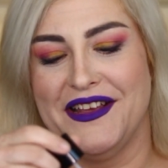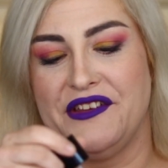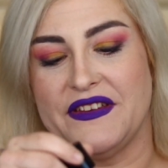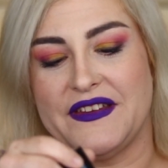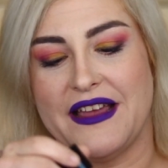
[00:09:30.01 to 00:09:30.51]

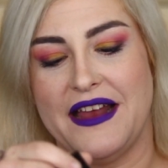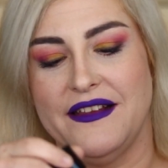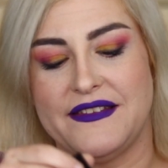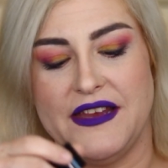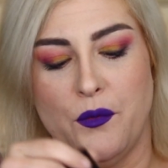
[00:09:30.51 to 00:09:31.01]
just to kind
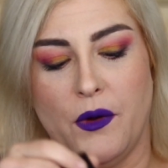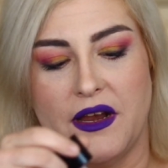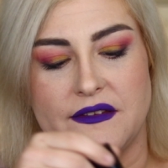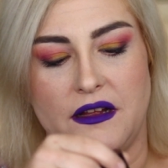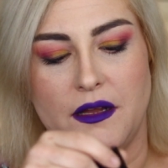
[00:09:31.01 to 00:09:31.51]
of see what
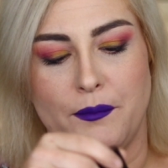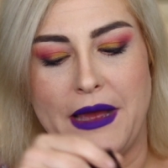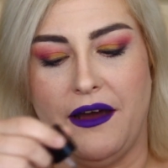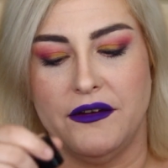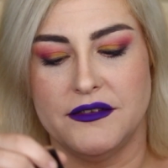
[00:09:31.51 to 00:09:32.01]
it's all
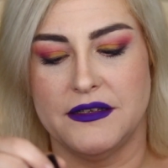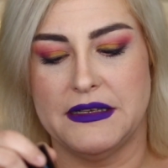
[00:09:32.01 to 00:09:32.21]
about.